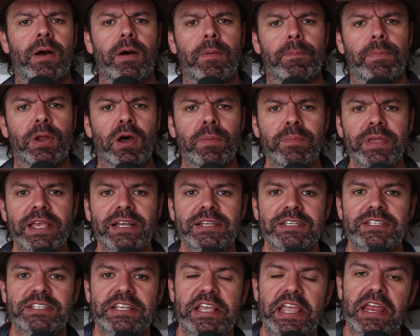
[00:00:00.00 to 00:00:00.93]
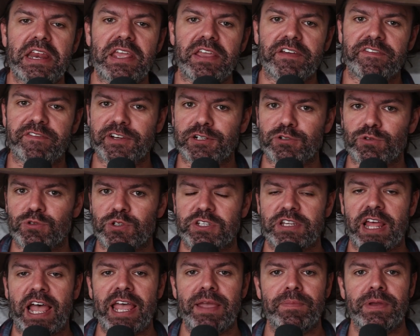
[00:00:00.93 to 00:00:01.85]
But I'm yet to see any official
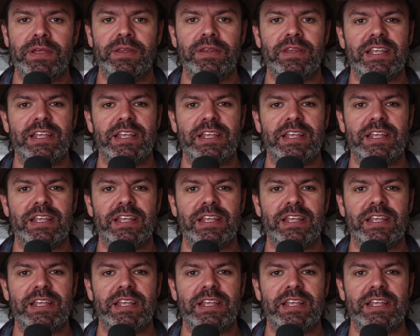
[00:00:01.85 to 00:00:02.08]
statement,